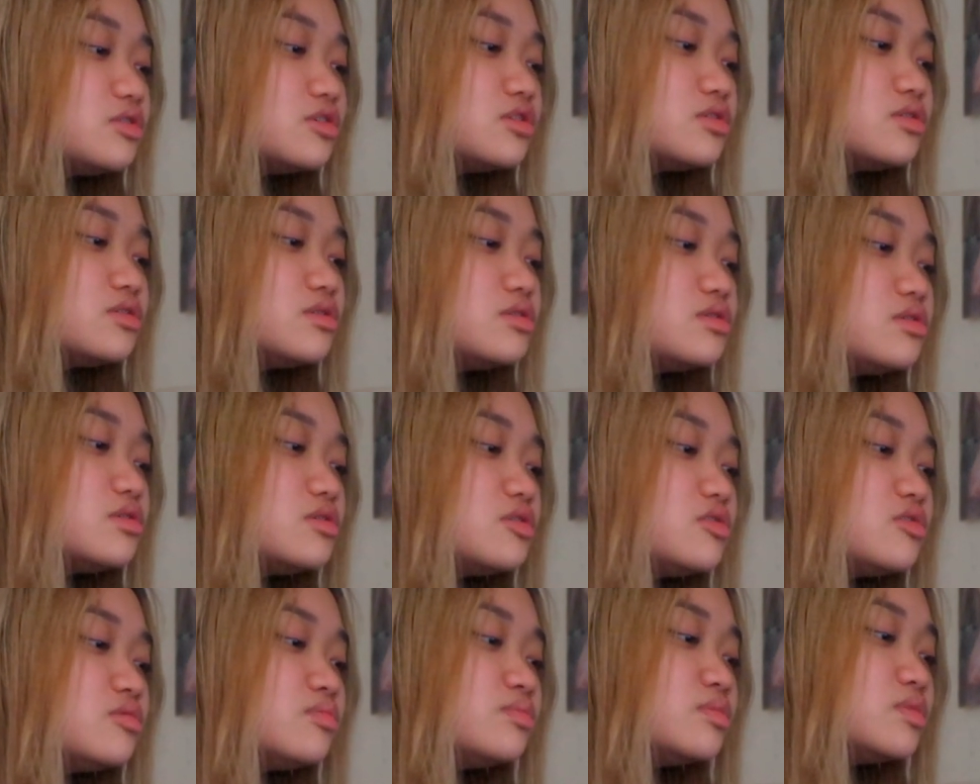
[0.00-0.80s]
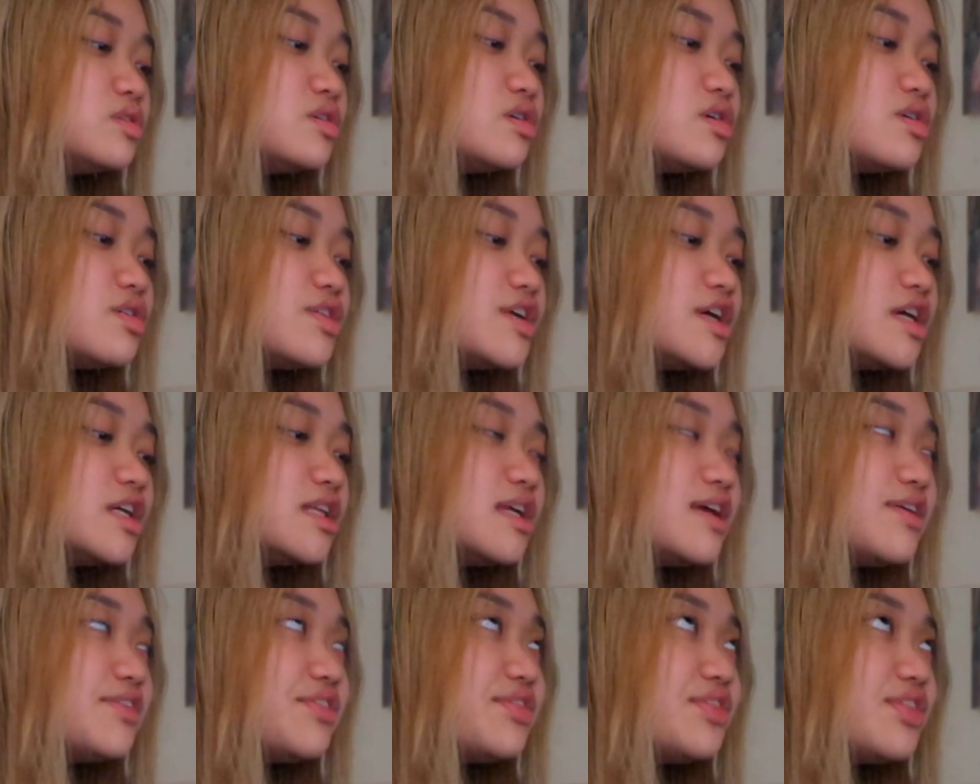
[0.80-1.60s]
do more than
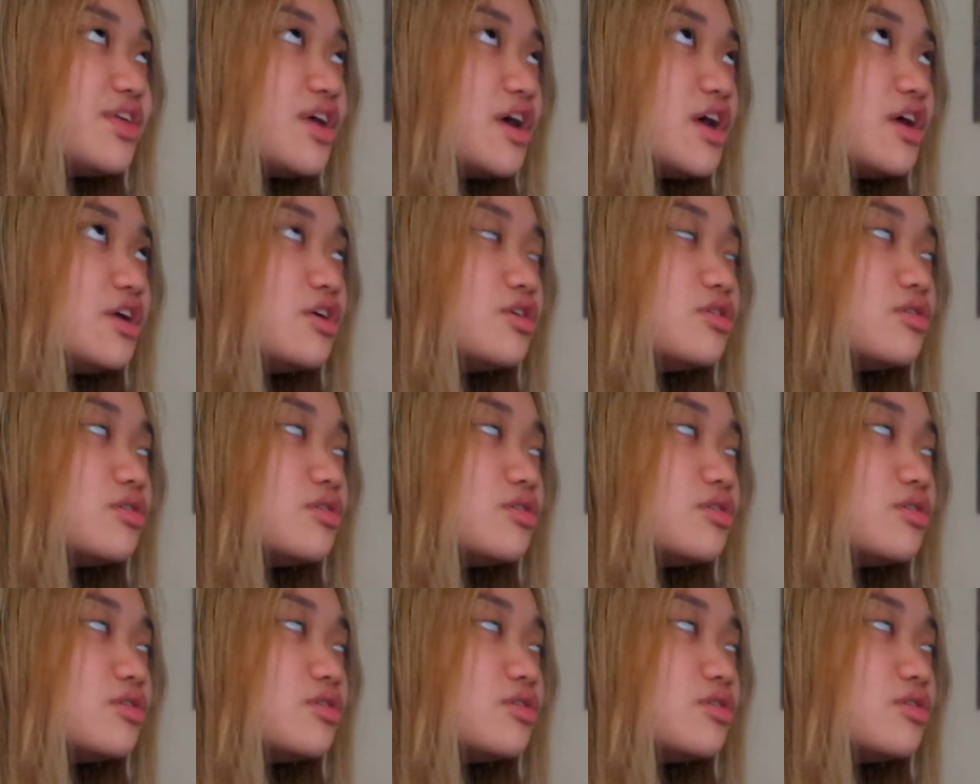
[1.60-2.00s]
I thought